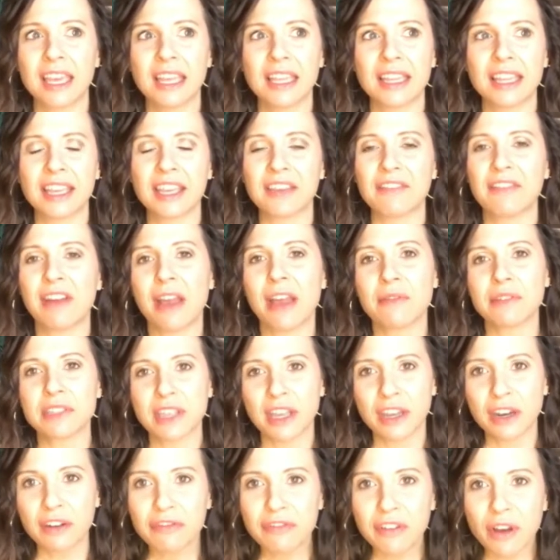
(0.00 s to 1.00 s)
if I was
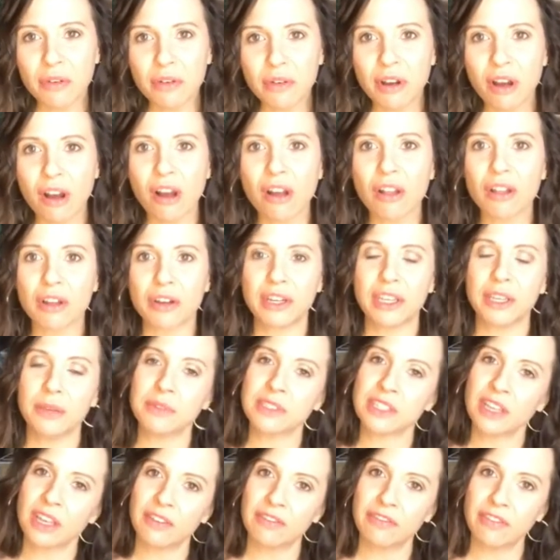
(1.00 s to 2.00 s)
on a phone call or he
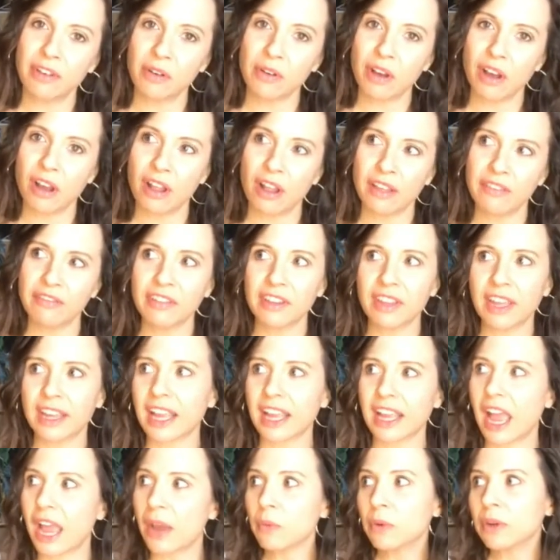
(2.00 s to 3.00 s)
was on a phone call, I feel like
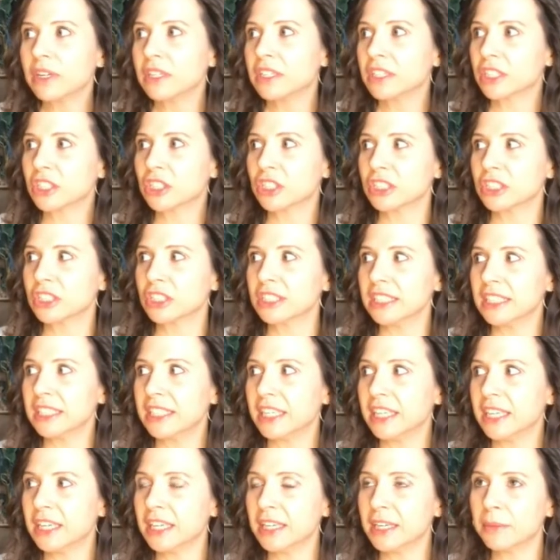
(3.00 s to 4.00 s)
I wanted to critique
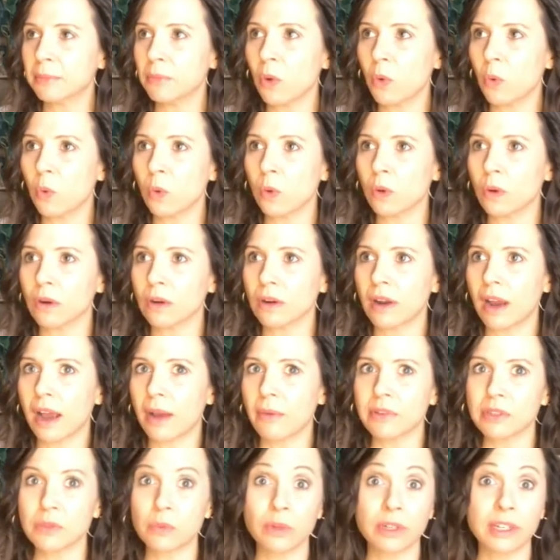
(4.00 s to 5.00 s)
him, or I
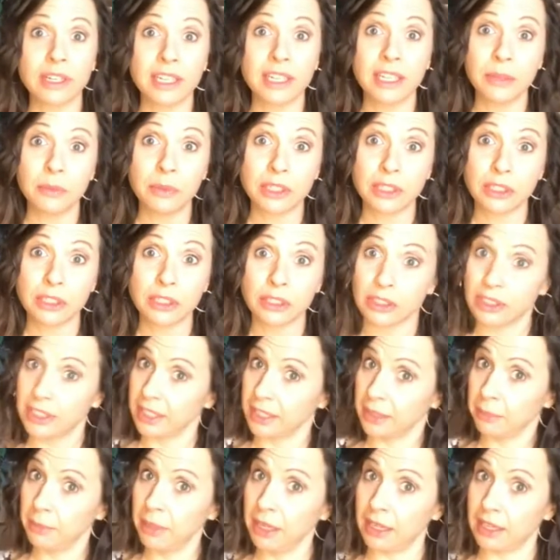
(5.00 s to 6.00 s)
was worried he would critique
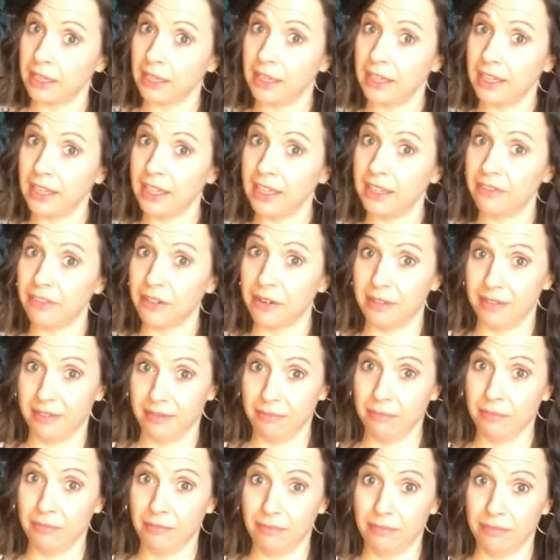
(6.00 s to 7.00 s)
me even
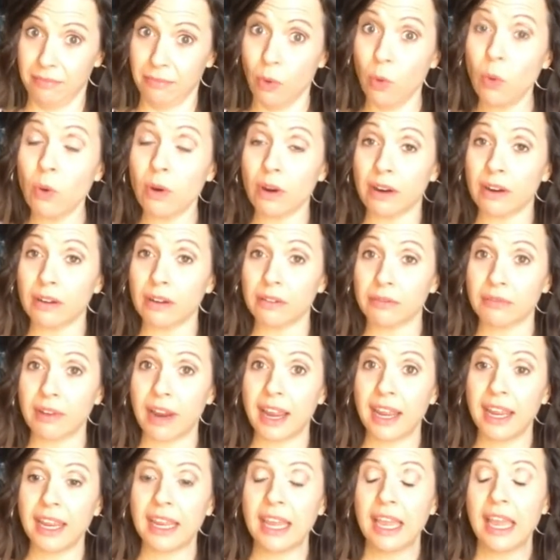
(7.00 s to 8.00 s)
more,
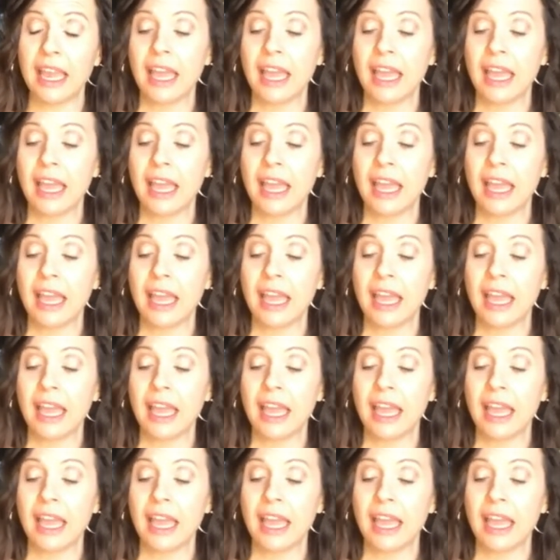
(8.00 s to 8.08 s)
right?